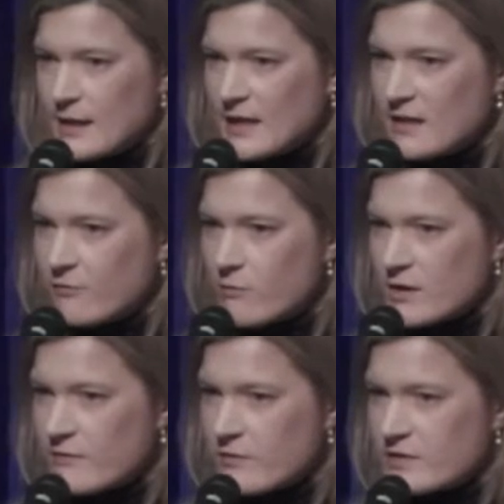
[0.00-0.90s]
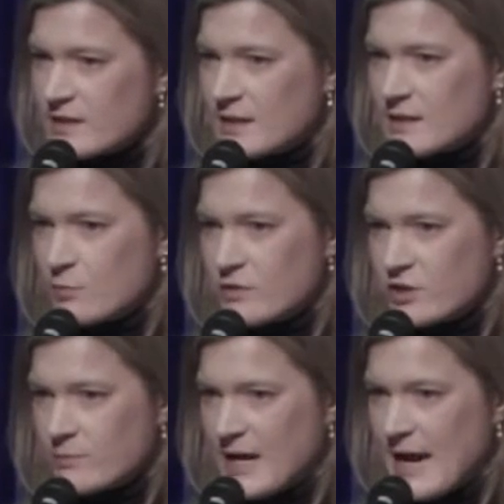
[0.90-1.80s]
And if one of those gets
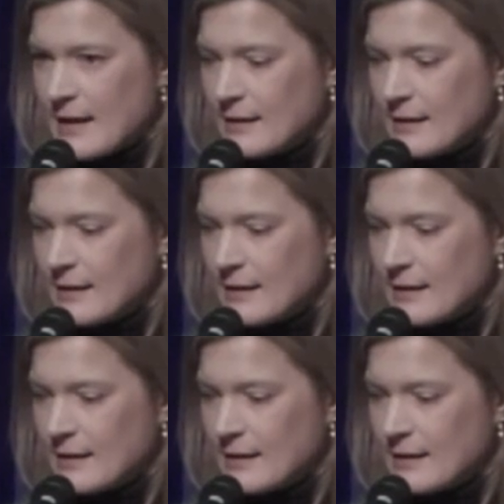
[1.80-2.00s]
pushed back,